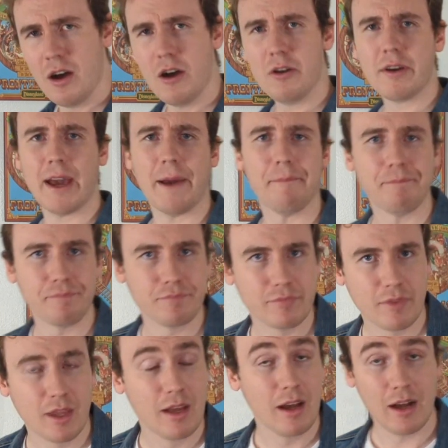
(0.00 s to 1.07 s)
Okay.
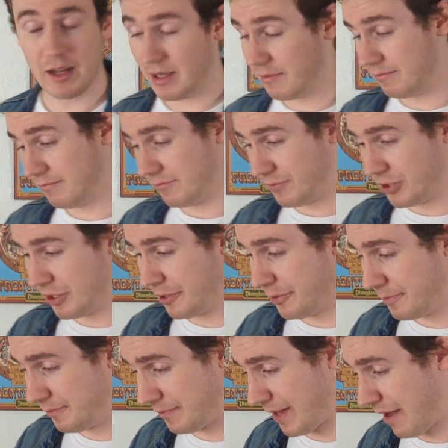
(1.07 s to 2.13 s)

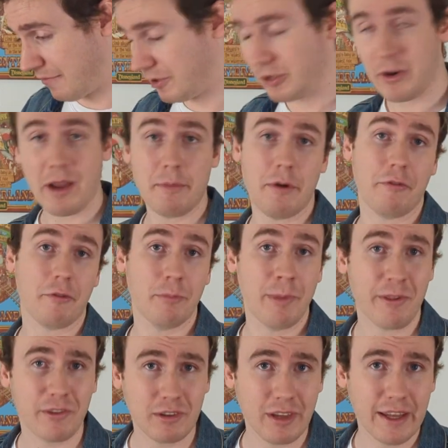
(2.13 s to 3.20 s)
So after Great Moments with
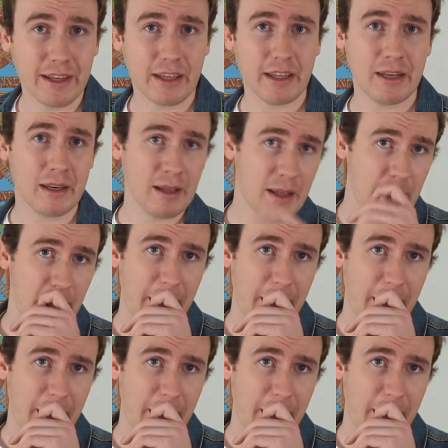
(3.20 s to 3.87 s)
Mr. Lincoln,